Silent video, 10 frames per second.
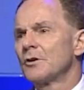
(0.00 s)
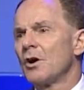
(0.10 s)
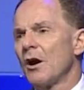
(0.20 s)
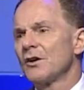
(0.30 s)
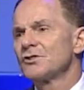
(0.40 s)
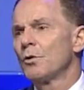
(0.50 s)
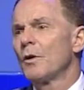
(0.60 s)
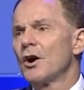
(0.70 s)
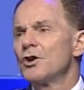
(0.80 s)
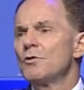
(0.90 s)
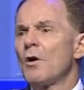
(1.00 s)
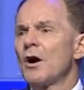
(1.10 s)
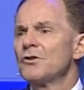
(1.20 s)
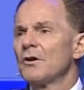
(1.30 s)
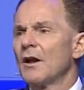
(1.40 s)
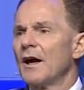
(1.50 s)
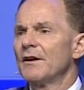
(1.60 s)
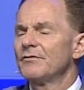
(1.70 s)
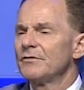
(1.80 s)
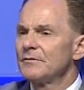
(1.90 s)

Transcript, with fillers: regardless of where you are in your life.